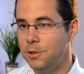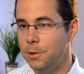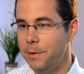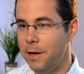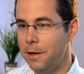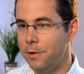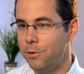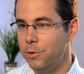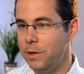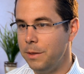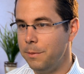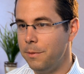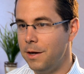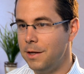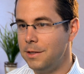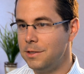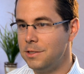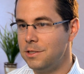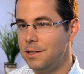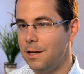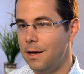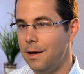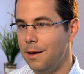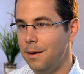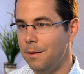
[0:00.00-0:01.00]
about 3
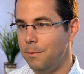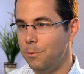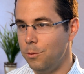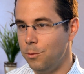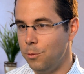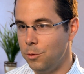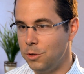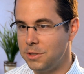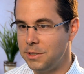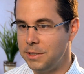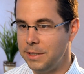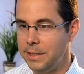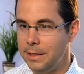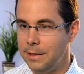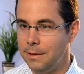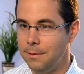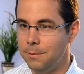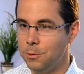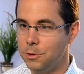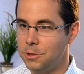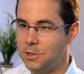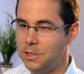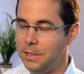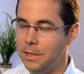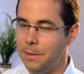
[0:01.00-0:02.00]
months, we'll see
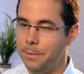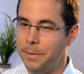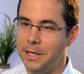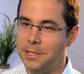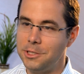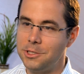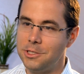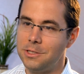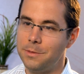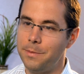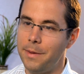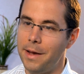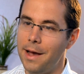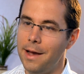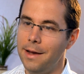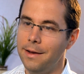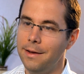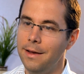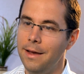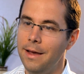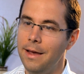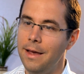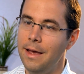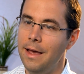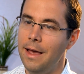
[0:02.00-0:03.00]
the patients back,
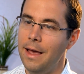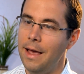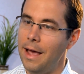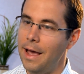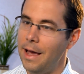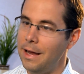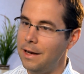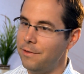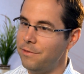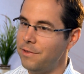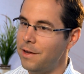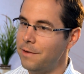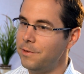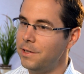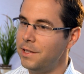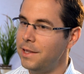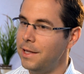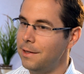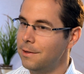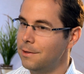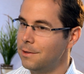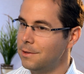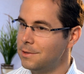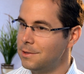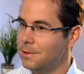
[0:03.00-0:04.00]
and if
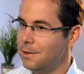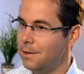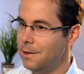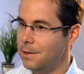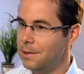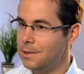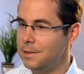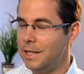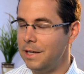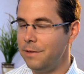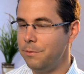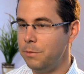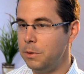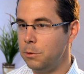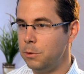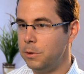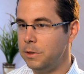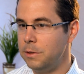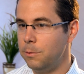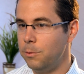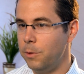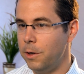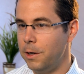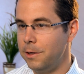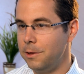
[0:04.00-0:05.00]
everything looks good, they've
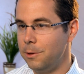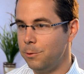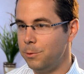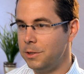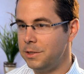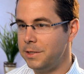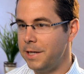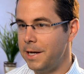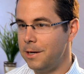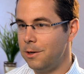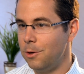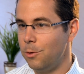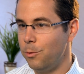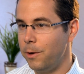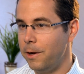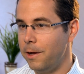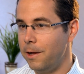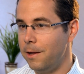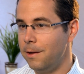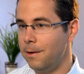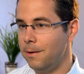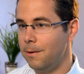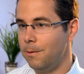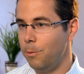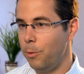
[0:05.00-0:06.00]
been wearing the retainer
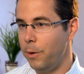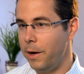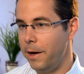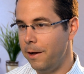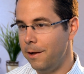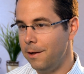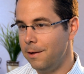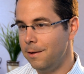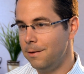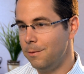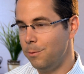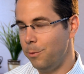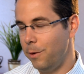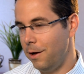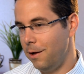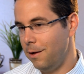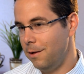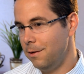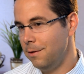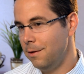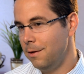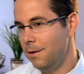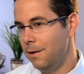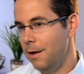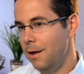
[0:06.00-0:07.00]

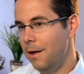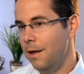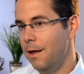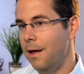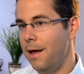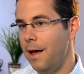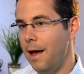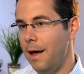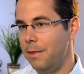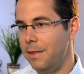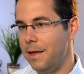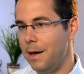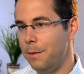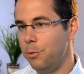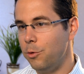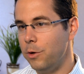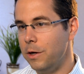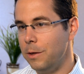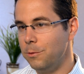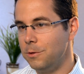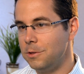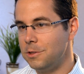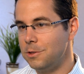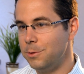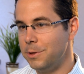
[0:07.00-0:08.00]
well, at that
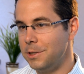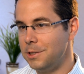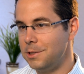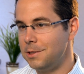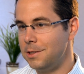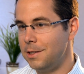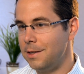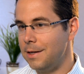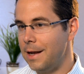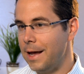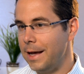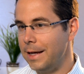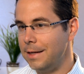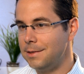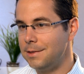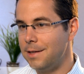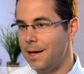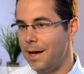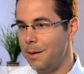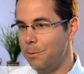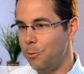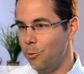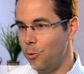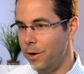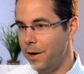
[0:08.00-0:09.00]
point we'll switch to
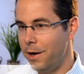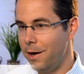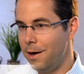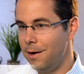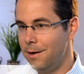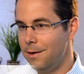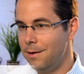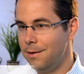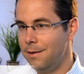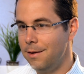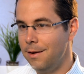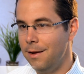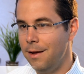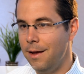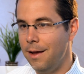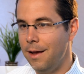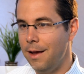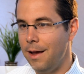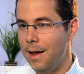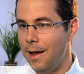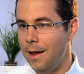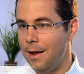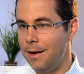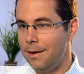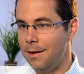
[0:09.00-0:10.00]
nighttime wear.
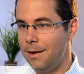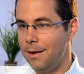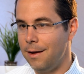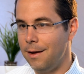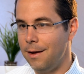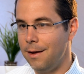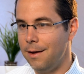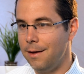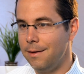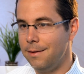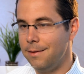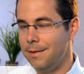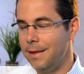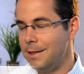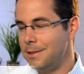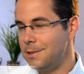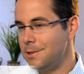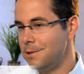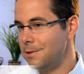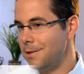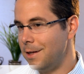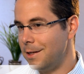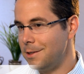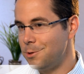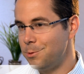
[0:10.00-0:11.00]
And
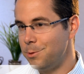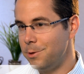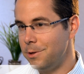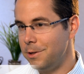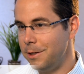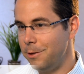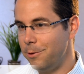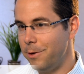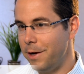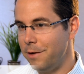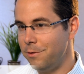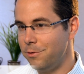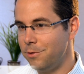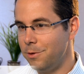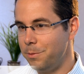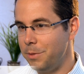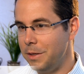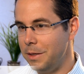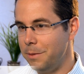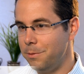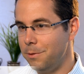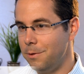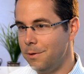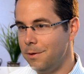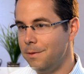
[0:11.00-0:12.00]
that's really great for
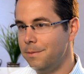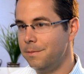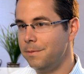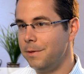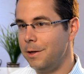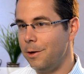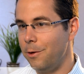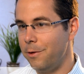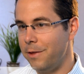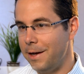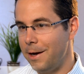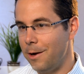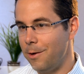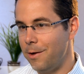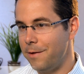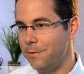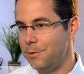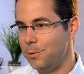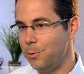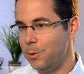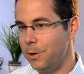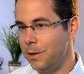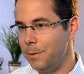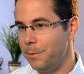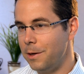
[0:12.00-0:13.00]
people. They don't have
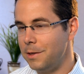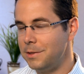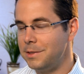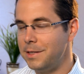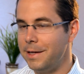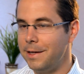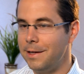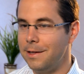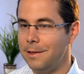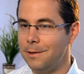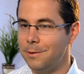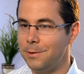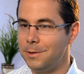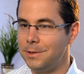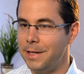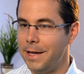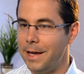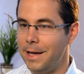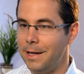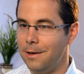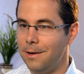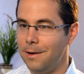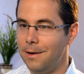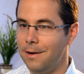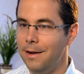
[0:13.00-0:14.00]
to worry about taking the
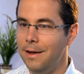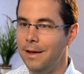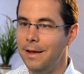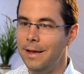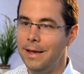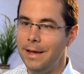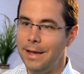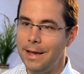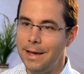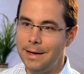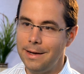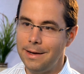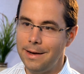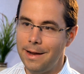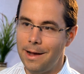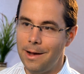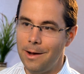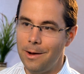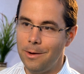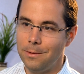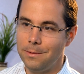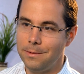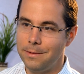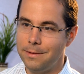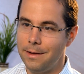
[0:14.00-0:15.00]
retainer in and
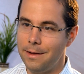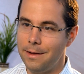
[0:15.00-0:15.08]
out,